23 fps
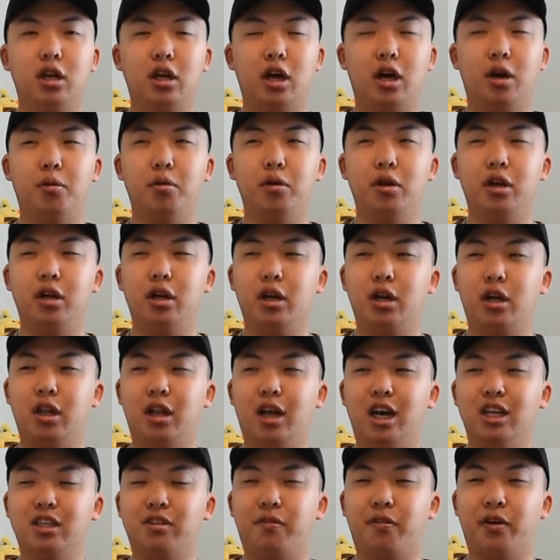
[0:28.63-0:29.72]
I wouldn't
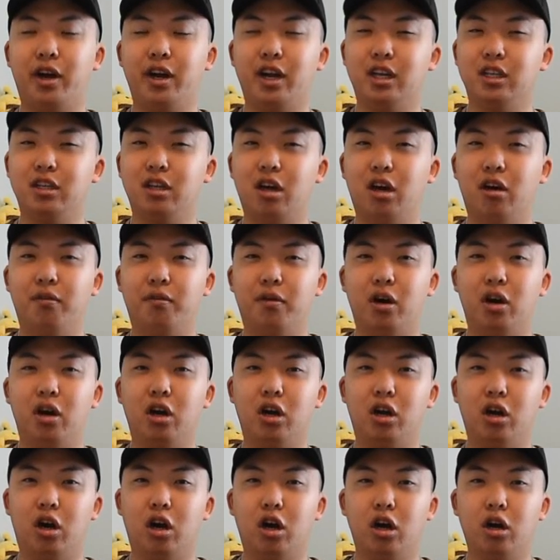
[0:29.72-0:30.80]
classify it as
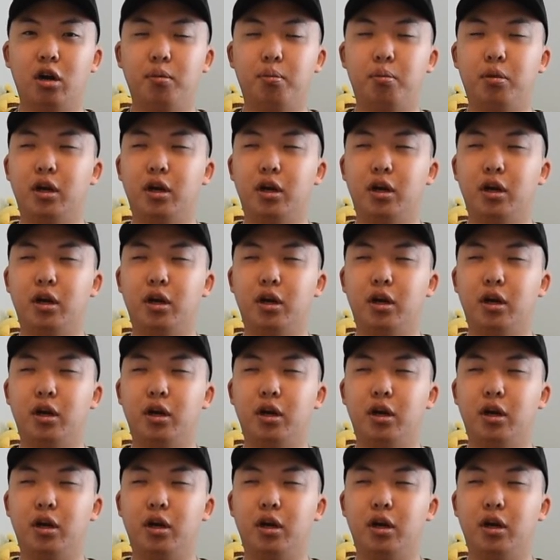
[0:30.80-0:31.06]
avant-garde,